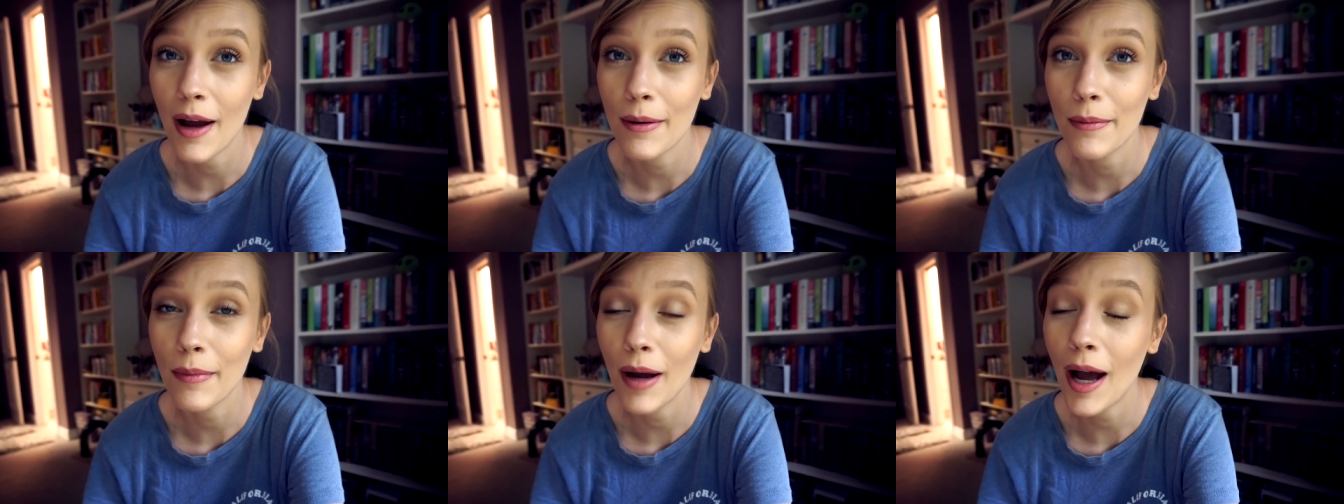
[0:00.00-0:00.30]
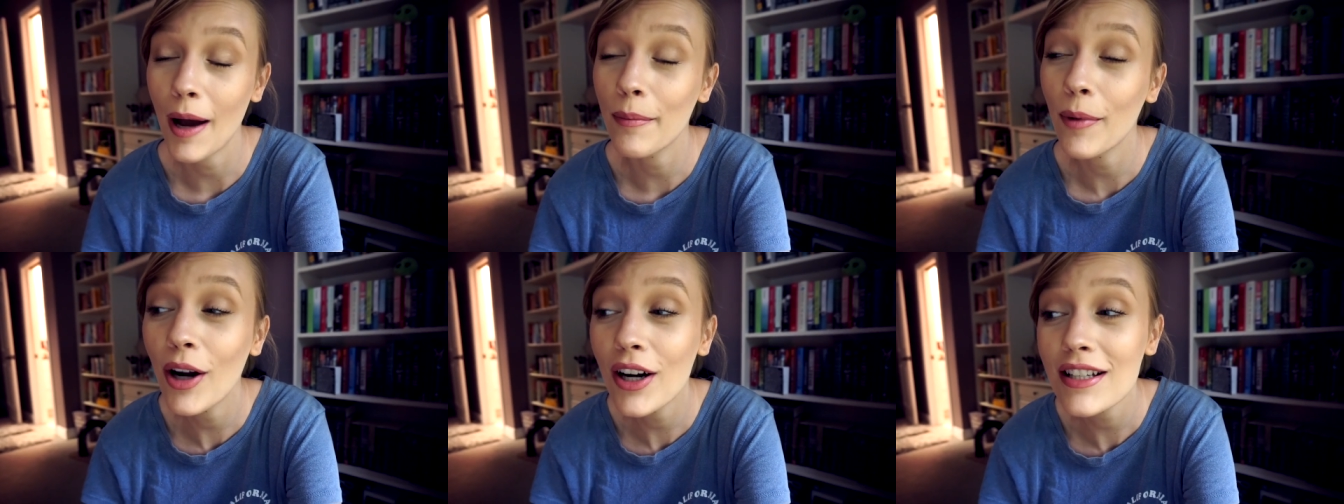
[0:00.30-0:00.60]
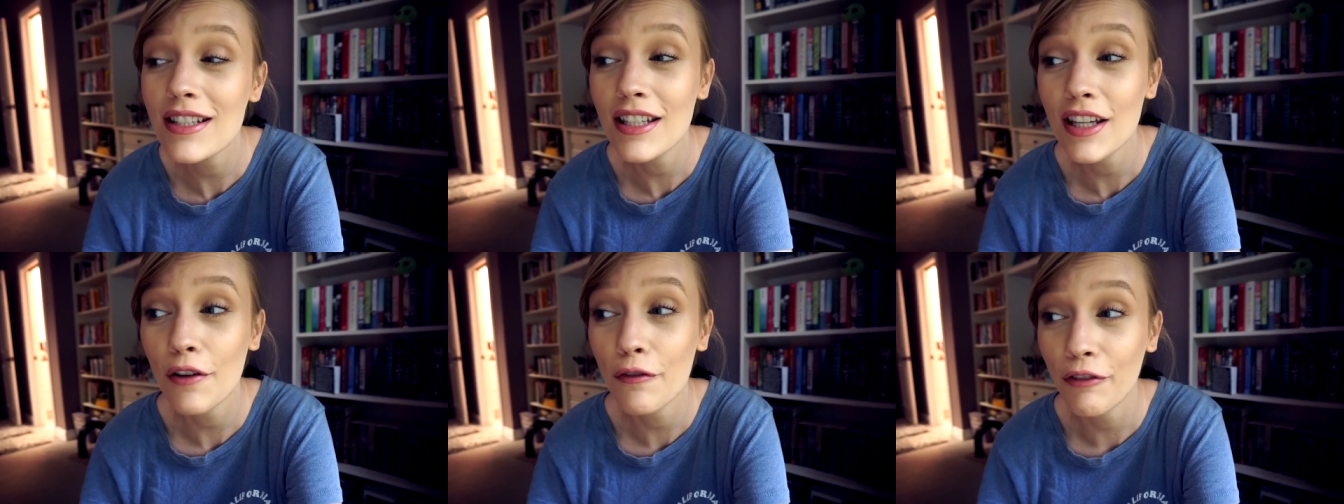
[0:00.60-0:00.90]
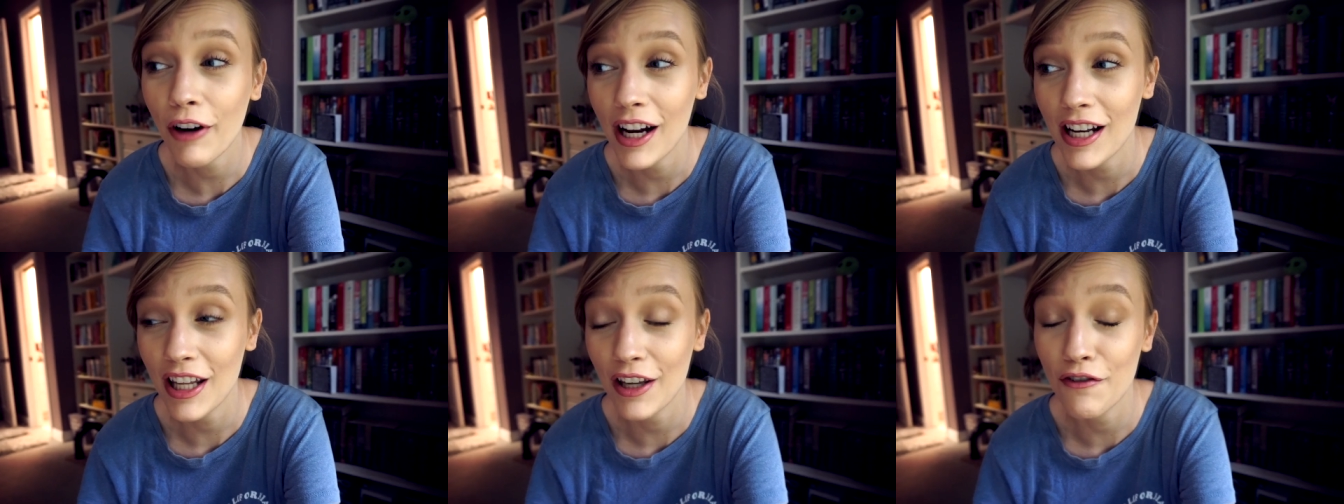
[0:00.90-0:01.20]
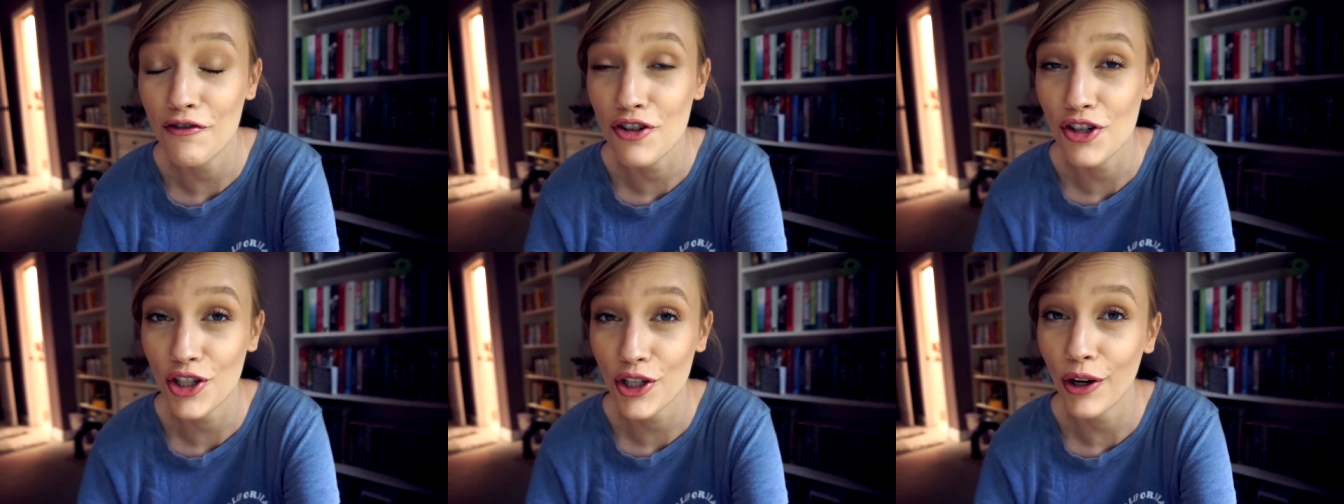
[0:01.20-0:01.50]
I'm, I'm honestly afraid to
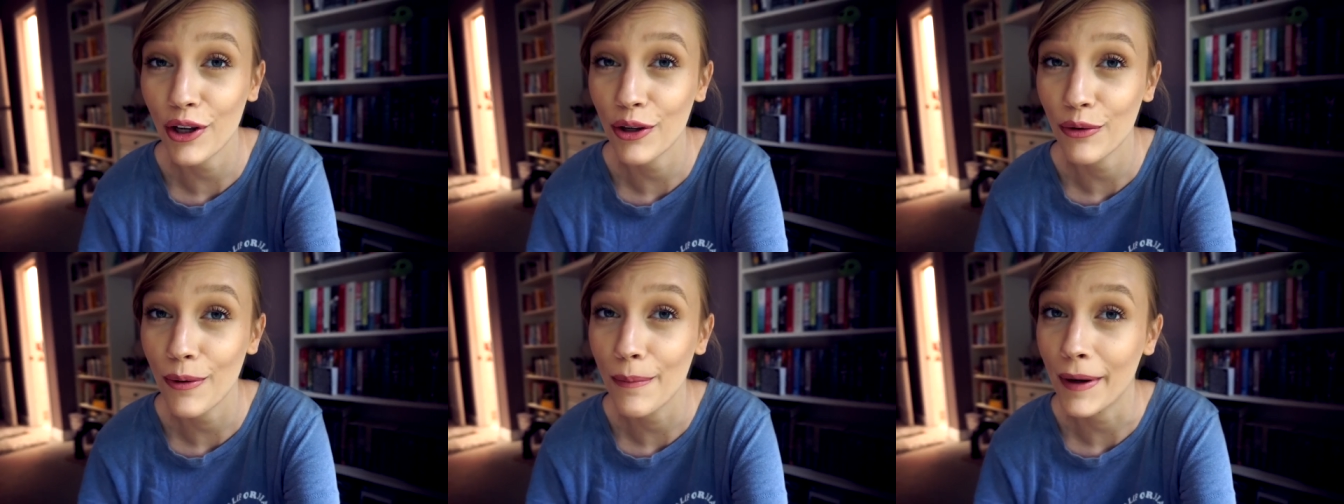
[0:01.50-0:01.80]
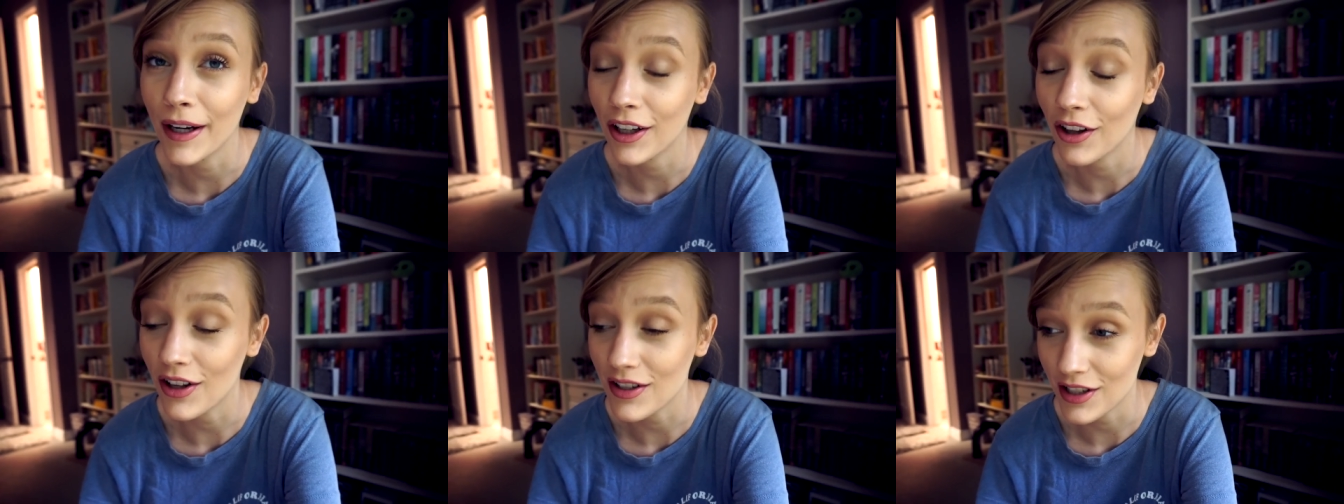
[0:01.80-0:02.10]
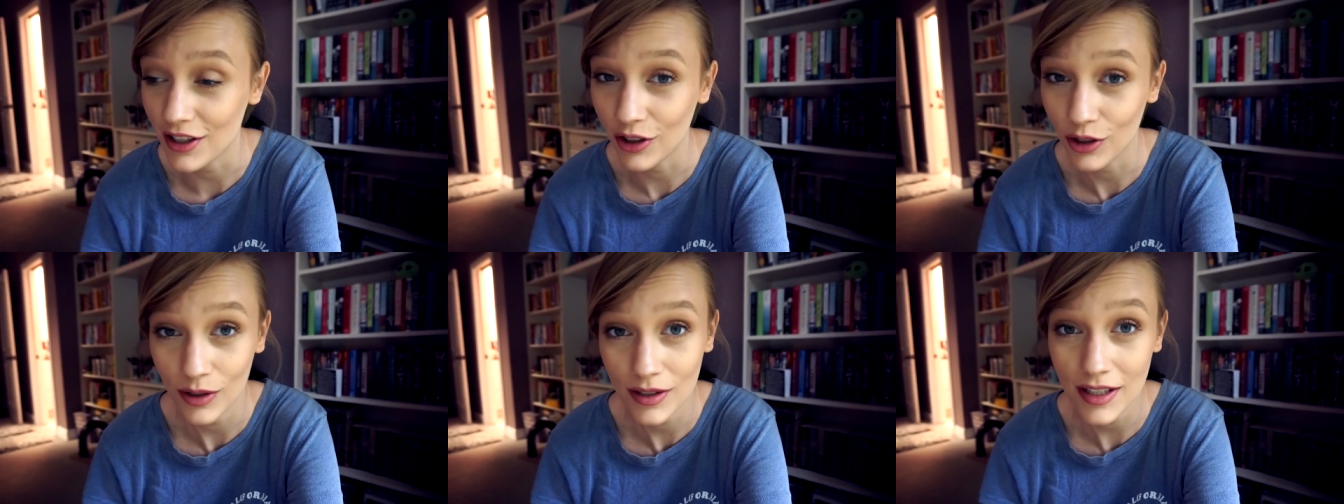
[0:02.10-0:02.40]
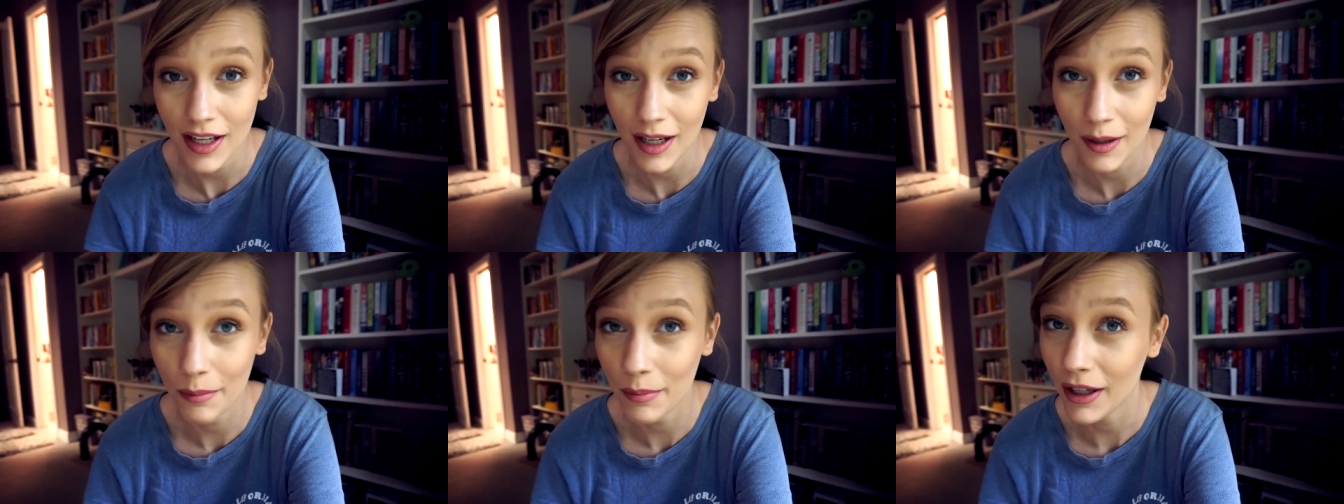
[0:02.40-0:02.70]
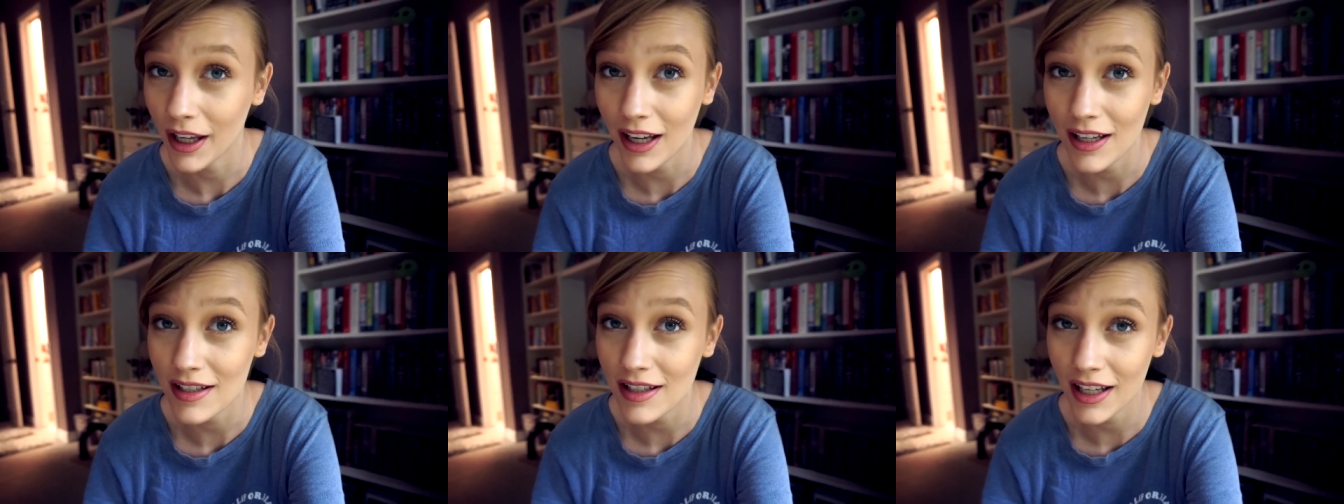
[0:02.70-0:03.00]
even show you what my closet looks like
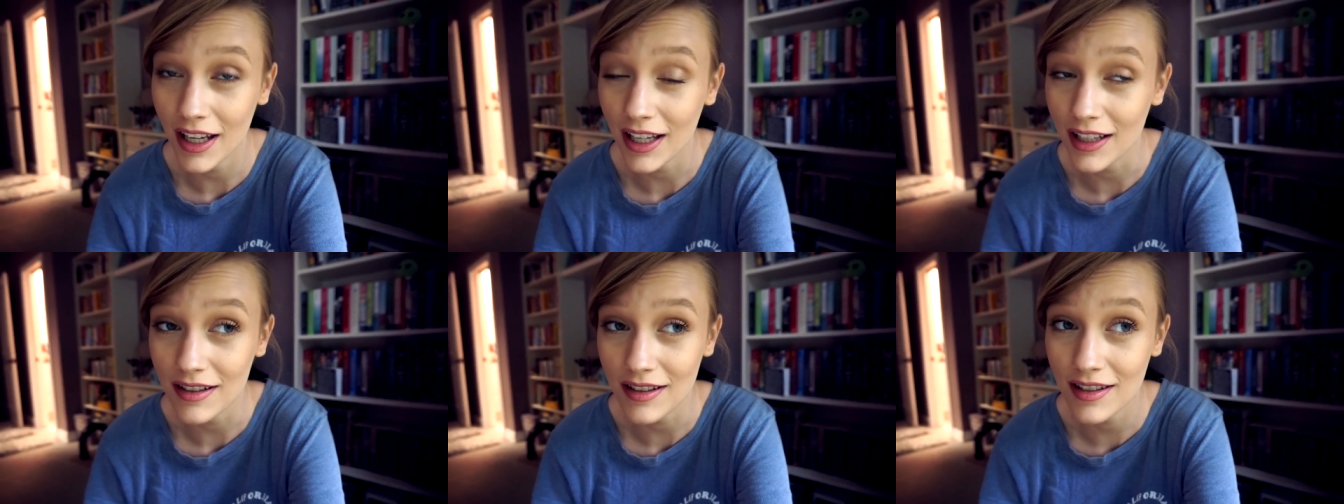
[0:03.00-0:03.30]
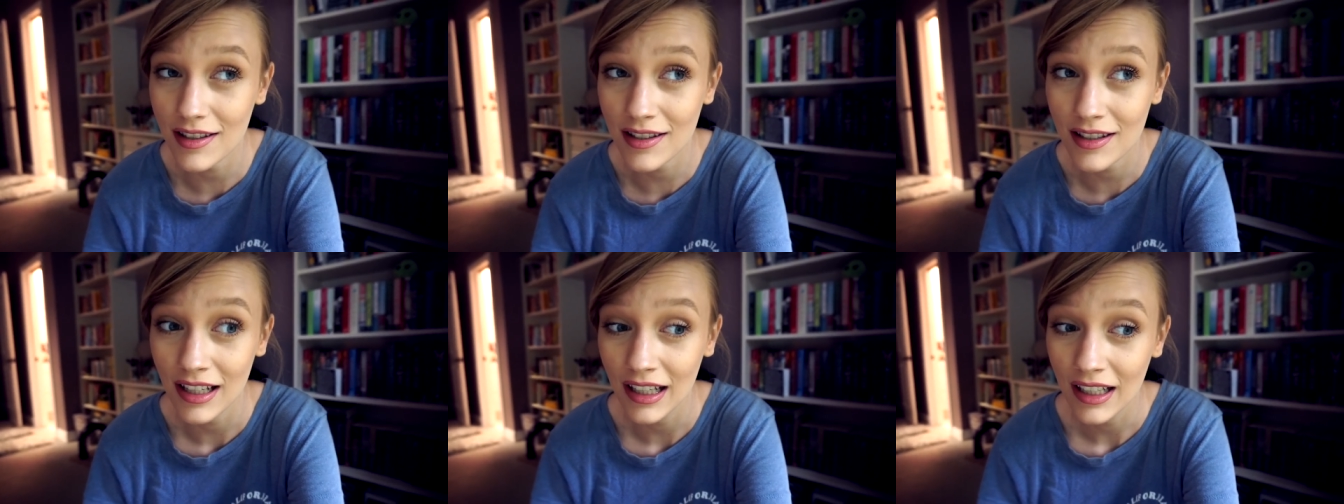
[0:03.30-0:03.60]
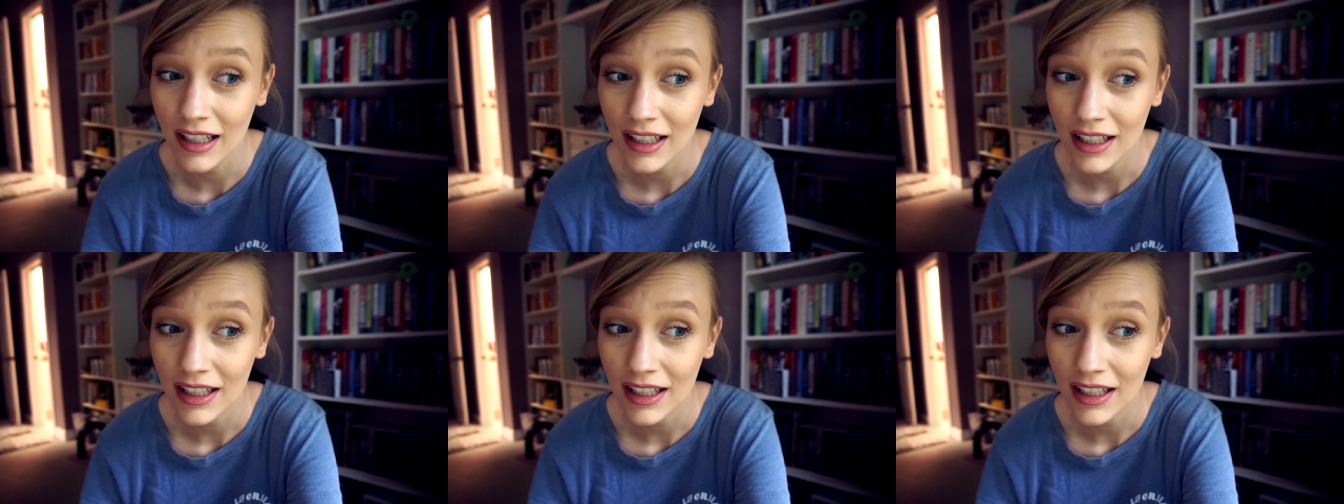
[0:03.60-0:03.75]
because it's